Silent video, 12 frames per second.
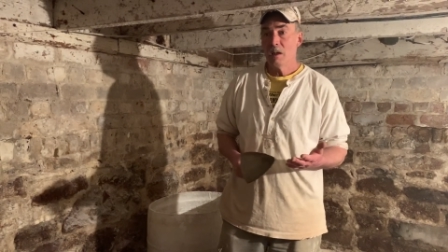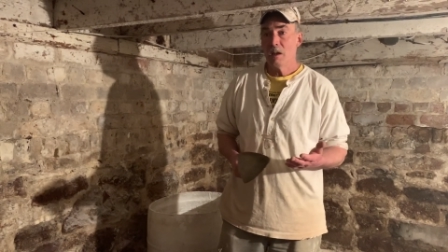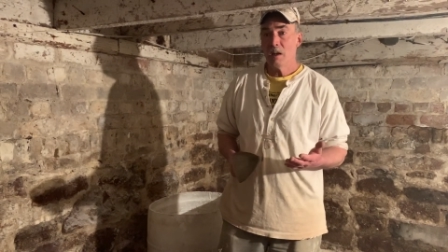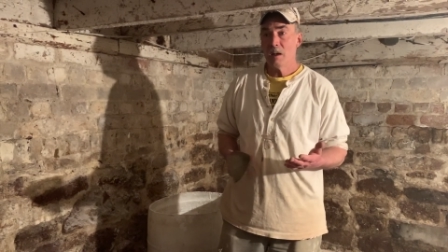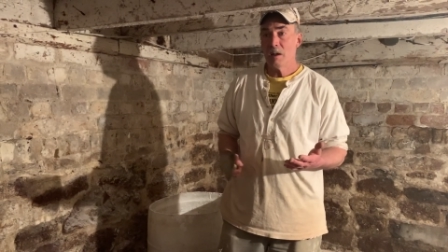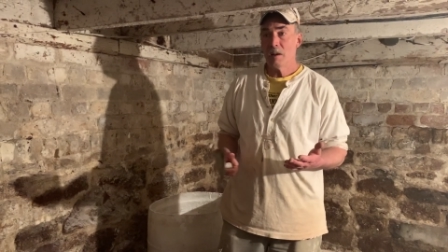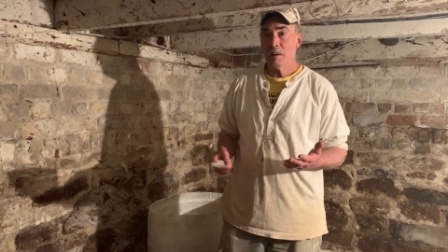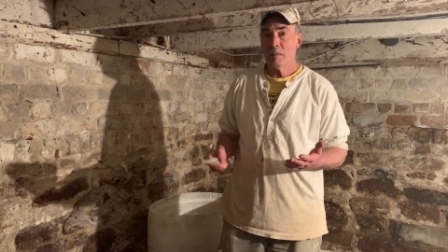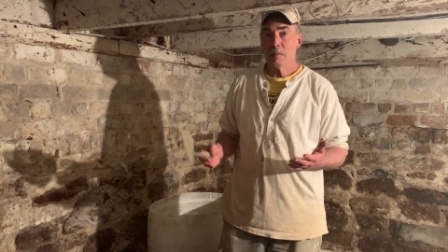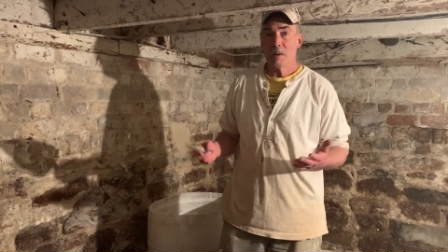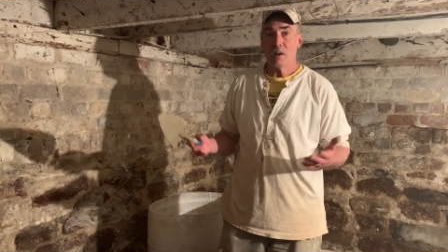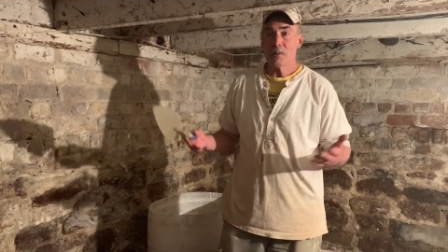
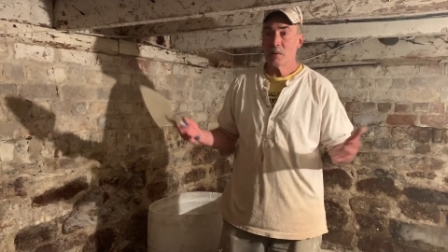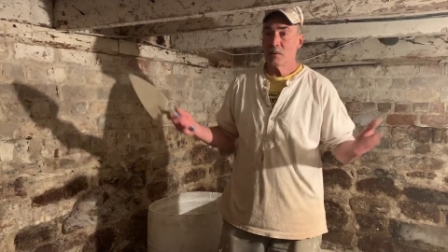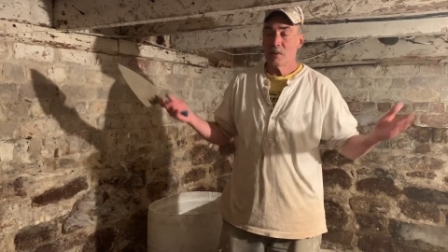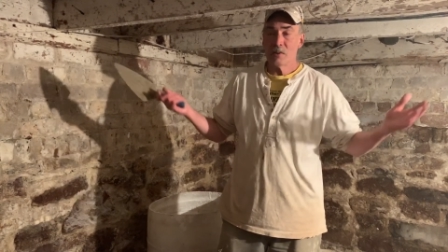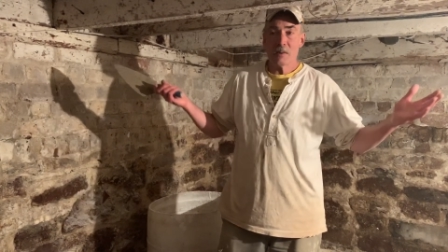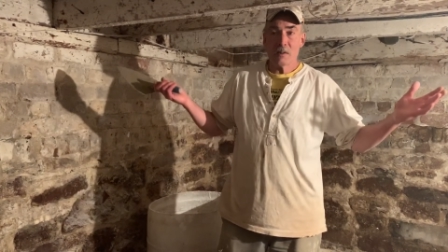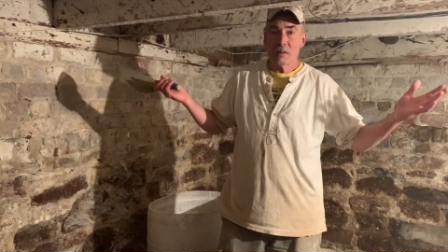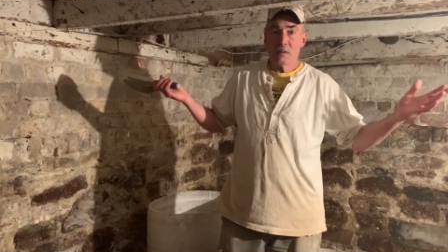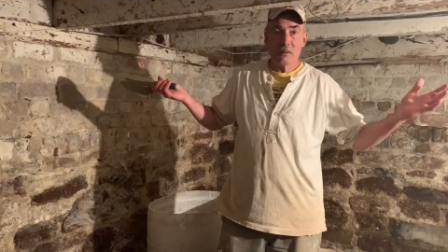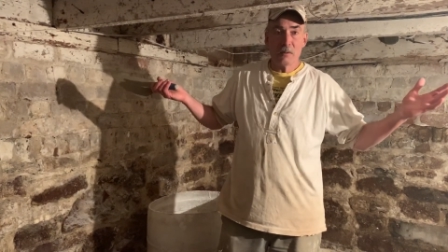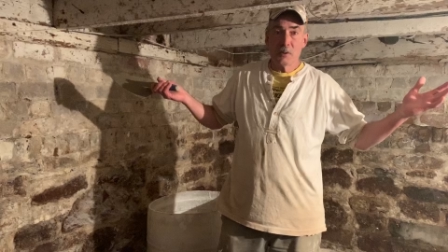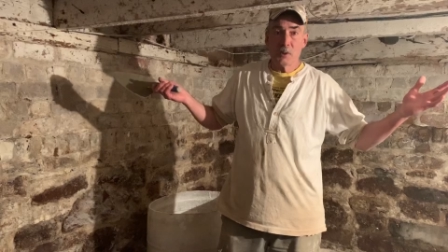Also just the
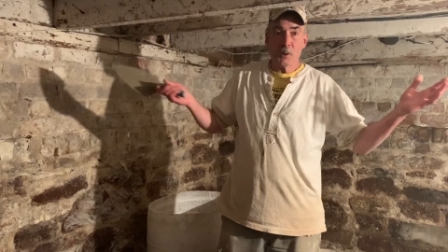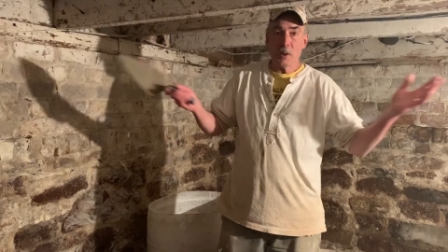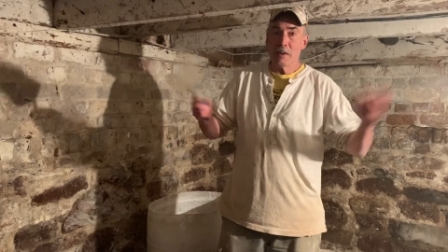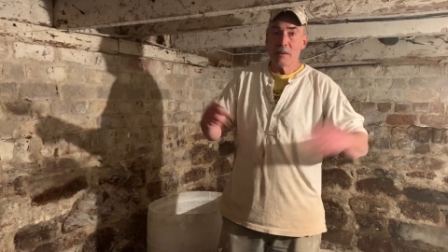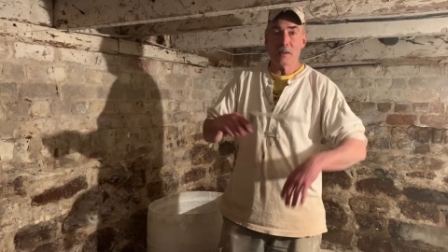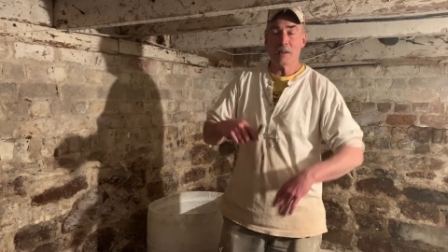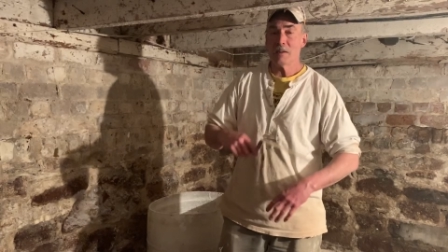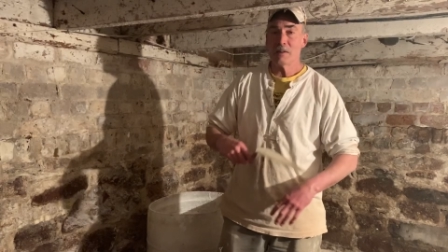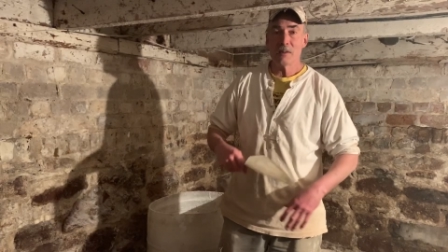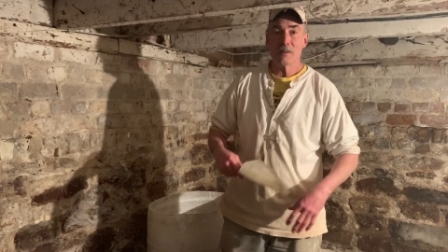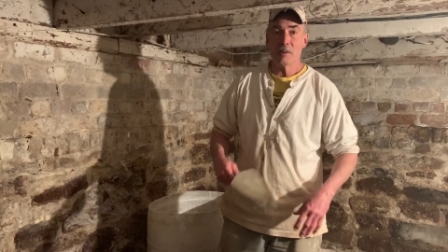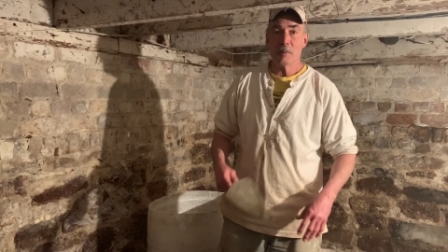crud that gets
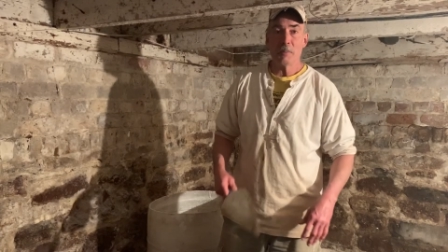into the